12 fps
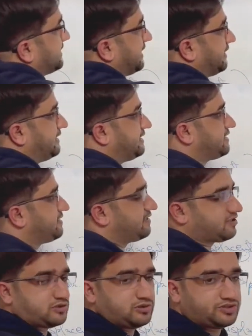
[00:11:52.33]
thing. This is the
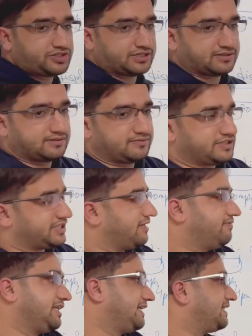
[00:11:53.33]
solution which I
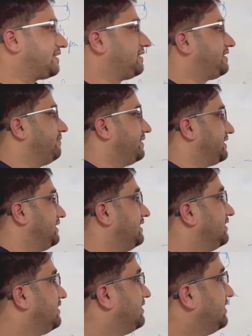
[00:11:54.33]
will get ultimately.
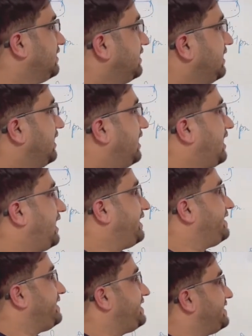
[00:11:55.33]
I
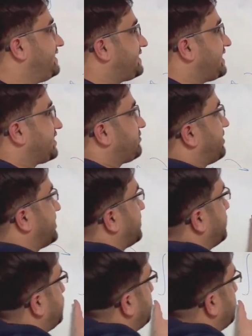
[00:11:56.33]
need this expression to